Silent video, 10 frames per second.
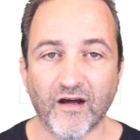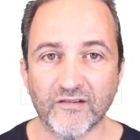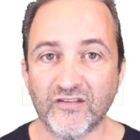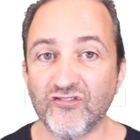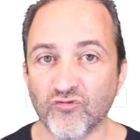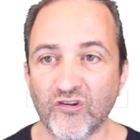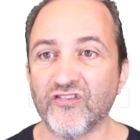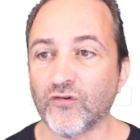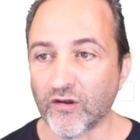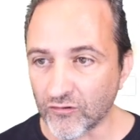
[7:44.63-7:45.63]
Teach to Reach
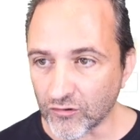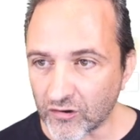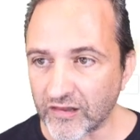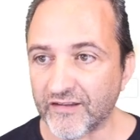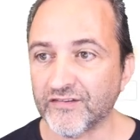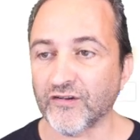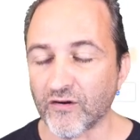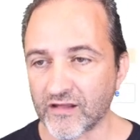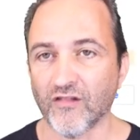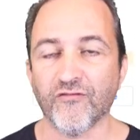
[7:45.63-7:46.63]
is going to look like
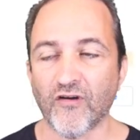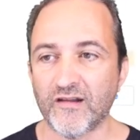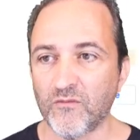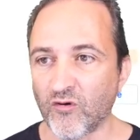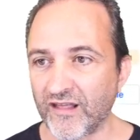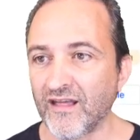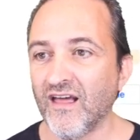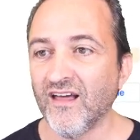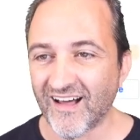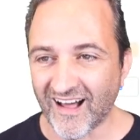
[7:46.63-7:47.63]
starting on Friday morning.
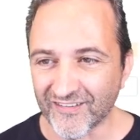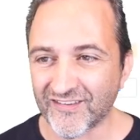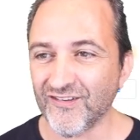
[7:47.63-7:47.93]
I'll see you